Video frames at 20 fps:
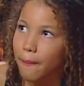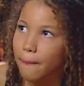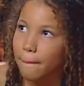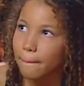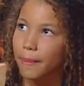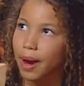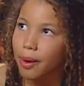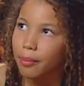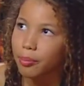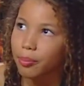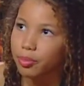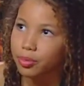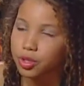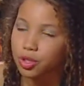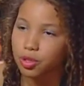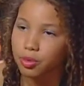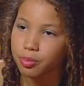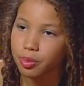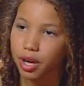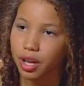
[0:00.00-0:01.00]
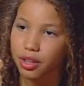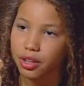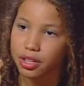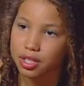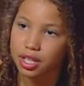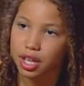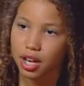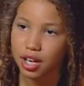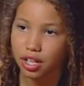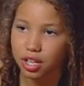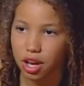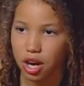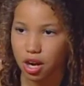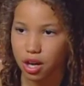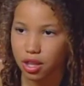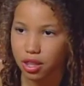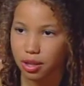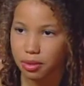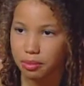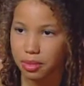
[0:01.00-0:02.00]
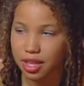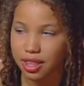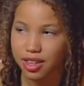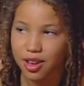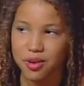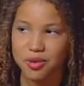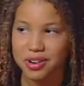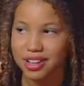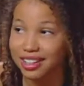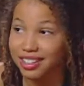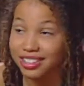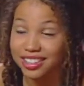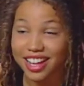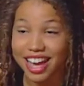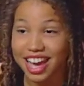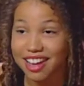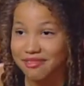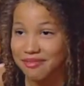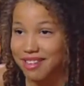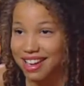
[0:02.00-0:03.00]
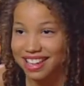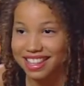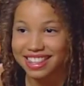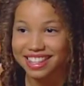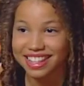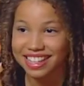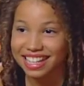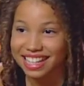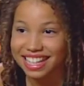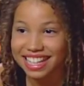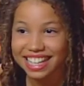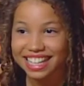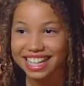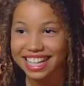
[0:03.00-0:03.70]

my two brothers that are younger than me, they weren't alive back then.